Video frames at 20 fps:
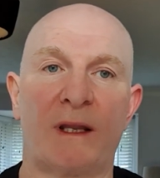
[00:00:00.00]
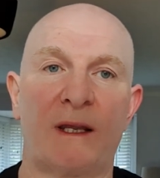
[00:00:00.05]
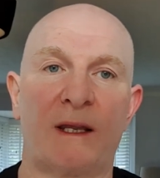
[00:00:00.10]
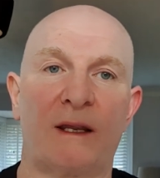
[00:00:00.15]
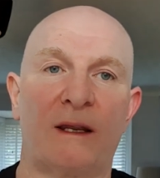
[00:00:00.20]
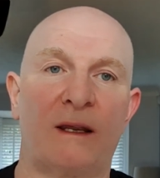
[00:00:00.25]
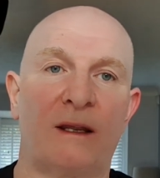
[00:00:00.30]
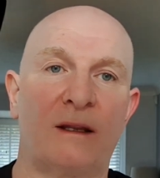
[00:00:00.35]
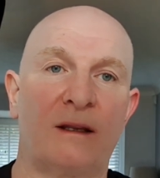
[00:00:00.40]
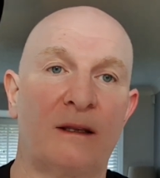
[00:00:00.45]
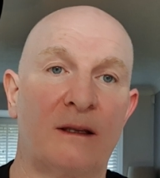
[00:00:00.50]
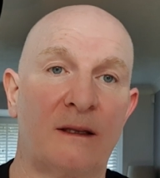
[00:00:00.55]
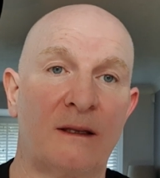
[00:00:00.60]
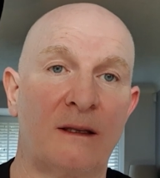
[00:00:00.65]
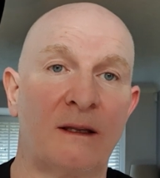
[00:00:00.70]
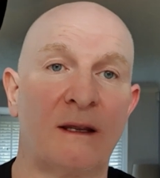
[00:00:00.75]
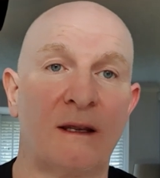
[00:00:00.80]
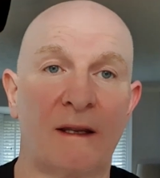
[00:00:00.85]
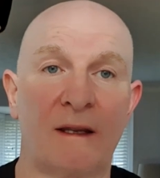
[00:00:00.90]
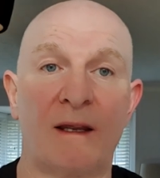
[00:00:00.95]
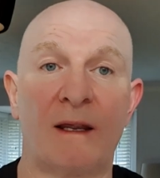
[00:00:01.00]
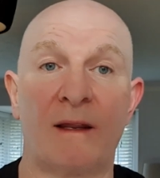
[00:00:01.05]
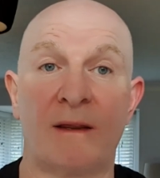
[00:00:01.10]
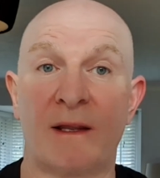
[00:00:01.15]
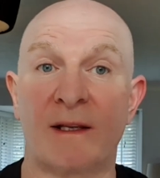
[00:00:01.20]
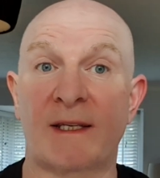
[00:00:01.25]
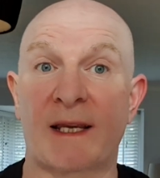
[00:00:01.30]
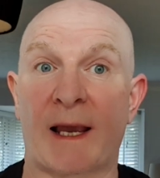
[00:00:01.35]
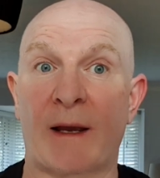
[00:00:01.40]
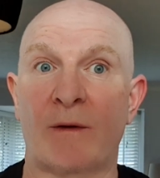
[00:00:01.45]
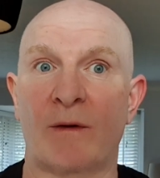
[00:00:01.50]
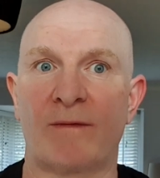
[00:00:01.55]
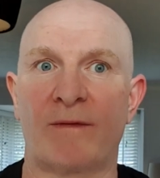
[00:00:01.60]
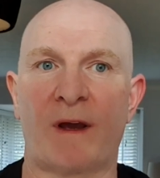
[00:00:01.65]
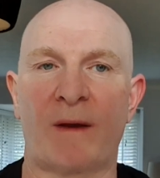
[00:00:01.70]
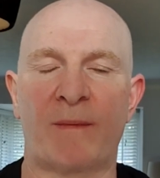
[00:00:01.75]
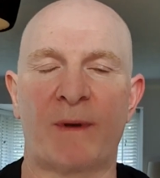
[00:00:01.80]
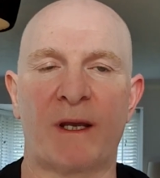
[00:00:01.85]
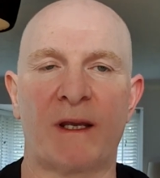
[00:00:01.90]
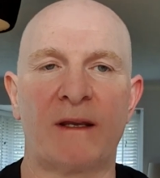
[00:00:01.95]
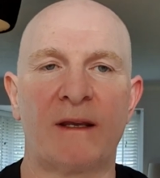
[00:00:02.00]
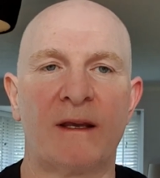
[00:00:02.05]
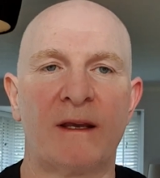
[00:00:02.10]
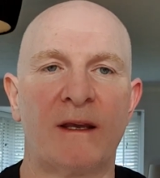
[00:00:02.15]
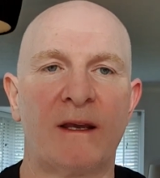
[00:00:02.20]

in the town of Epping,